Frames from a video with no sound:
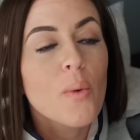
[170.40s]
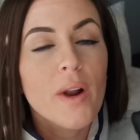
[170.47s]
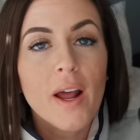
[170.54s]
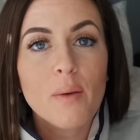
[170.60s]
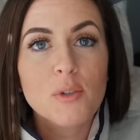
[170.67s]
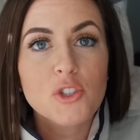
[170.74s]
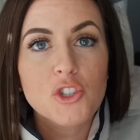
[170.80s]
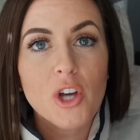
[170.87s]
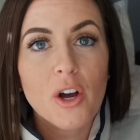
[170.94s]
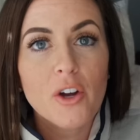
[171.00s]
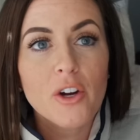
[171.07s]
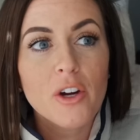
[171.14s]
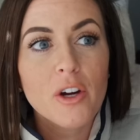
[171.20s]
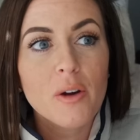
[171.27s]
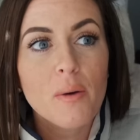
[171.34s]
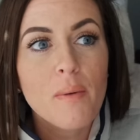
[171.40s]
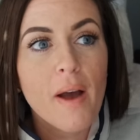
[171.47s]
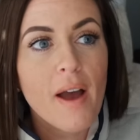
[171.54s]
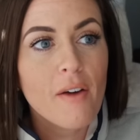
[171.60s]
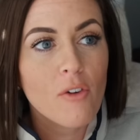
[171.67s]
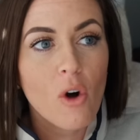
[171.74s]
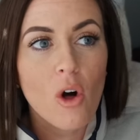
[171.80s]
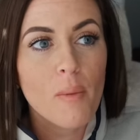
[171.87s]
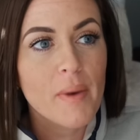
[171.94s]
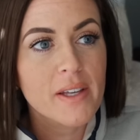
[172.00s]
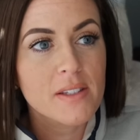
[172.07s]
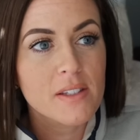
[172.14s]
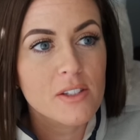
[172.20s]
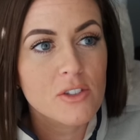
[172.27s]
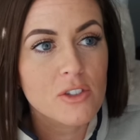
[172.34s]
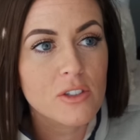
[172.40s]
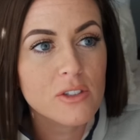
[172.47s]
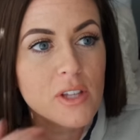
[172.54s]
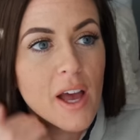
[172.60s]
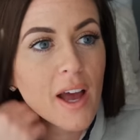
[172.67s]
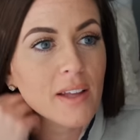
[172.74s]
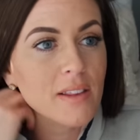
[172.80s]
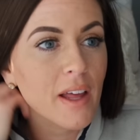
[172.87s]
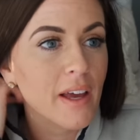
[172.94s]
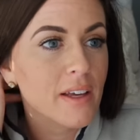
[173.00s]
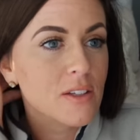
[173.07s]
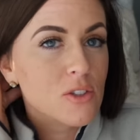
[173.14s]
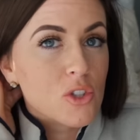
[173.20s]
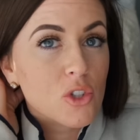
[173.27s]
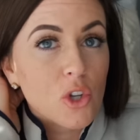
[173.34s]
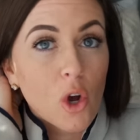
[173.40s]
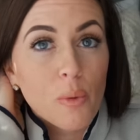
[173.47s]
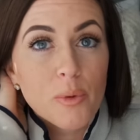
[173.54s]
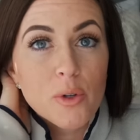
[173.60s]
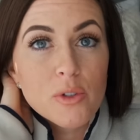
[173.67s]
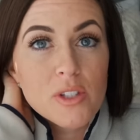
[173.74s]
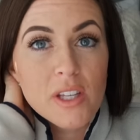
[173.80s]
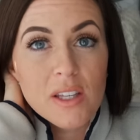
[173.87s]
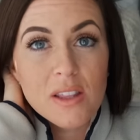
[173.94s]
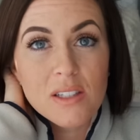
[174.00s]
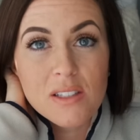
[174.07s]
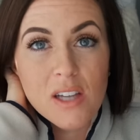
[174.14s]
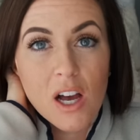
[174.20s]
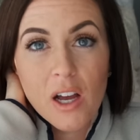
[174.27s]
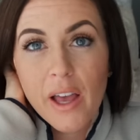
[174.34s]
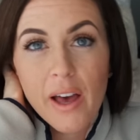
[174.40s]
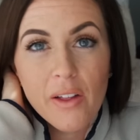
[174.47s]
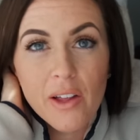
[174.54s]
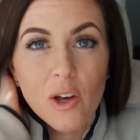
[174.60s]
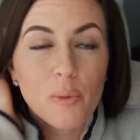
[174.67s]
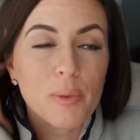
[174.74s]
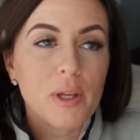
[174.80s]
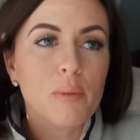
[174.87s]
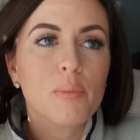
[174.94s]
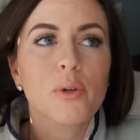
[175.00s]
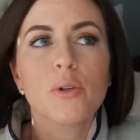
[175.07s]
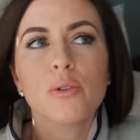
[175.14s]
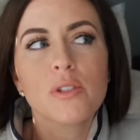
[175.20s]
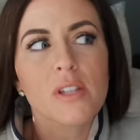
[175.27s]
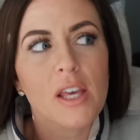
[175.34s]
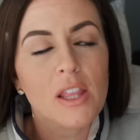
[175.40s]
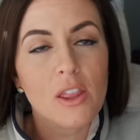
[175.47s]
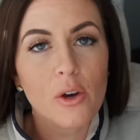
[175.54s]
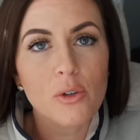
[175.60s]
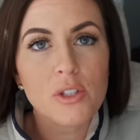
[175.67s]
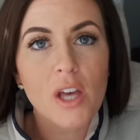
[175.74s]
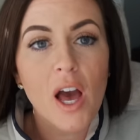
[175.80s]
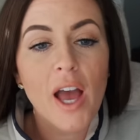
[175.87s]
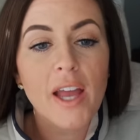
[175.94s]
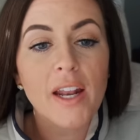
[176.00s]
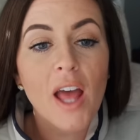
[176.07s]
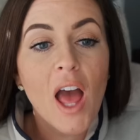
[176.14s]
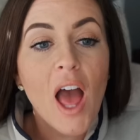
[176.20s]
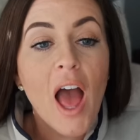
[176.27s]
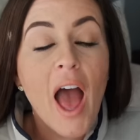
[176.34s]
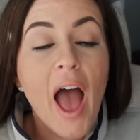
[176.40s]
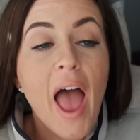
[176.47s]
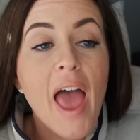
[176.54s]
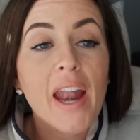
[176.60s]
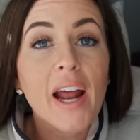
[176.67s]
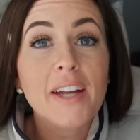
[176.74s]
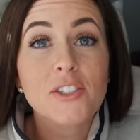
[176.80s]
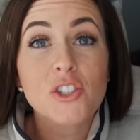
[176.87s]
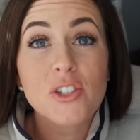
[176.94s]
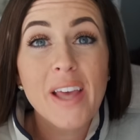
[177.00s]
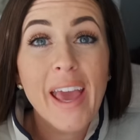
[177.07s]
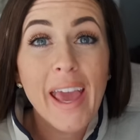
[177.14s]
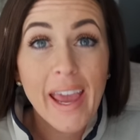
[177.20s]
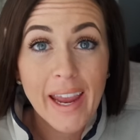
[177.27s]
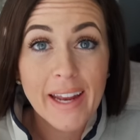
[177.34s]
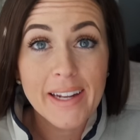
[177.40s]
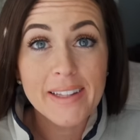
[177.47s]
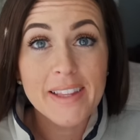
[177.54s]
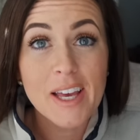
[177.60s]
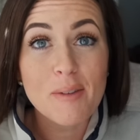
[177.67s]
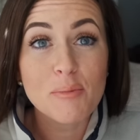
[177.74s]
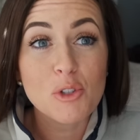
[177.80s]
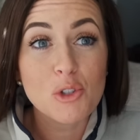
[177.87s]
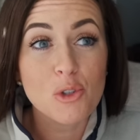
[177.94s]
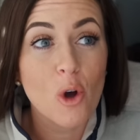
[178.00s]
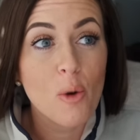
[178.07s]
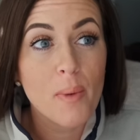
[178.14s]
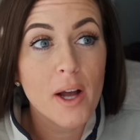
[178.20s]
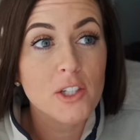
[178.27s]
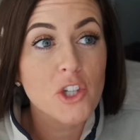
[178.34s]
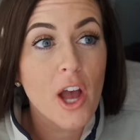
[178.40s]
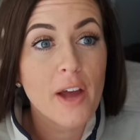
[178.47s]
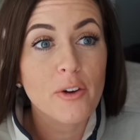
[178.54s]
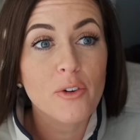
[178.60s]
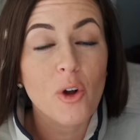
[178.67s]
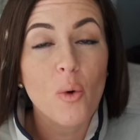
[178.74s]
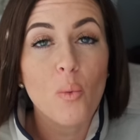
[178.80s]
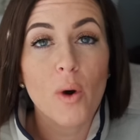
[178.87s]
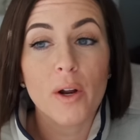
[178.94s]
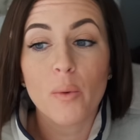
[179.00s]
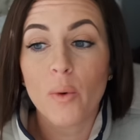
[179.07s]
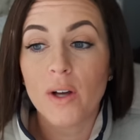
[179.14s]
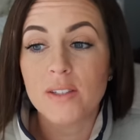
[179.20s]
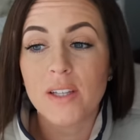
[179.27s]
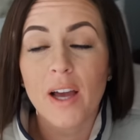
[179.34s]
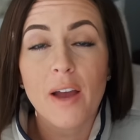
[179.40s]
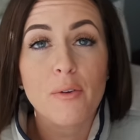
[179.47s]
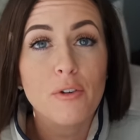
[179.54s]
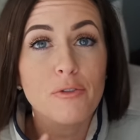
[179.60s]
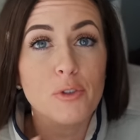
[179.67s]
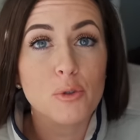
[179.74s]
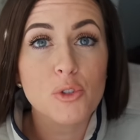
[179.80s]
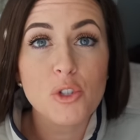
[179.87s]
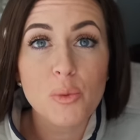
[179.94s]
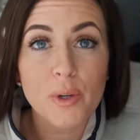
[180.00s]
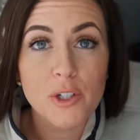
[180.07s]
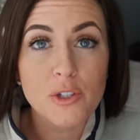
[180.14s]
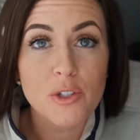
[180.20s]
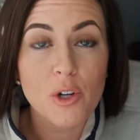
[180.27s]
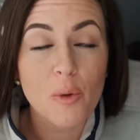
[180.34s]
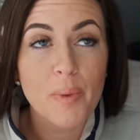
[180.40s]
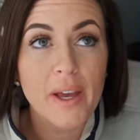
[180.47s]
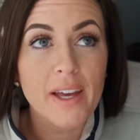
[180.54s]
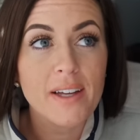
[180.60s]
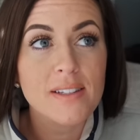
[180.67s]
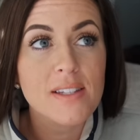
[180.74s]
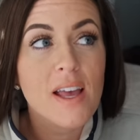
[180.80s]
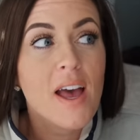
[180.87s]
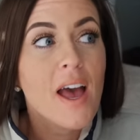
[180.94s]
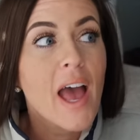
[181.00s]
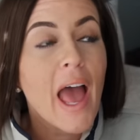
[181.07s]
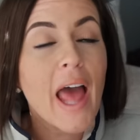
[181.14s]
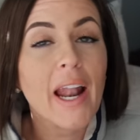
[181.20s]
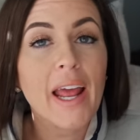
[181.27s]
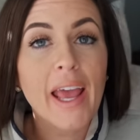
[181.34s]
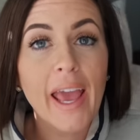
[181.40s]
When I was younger, uh, all my sisters had like snow boots, like the Duck LL Bean boots, like those kind. And I just hated them so much. I don't know what it was. Like I refused to wear snow pants and